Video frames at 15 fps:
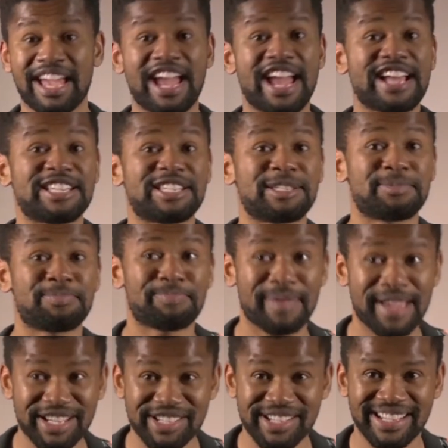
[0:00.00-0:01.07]

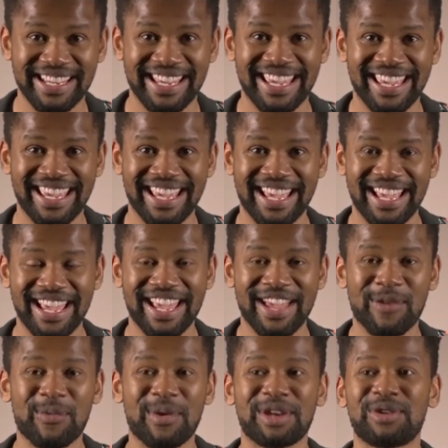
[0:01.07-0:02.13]
especially
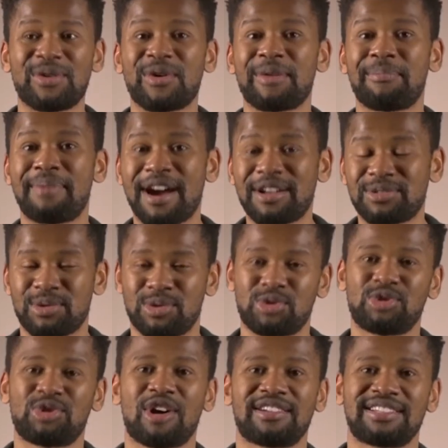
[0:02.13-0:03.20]
when you're about to
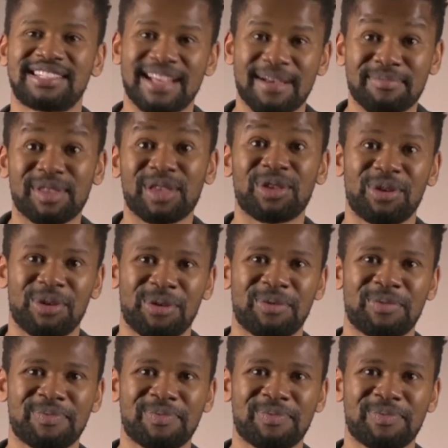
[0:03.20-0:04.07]
start something new.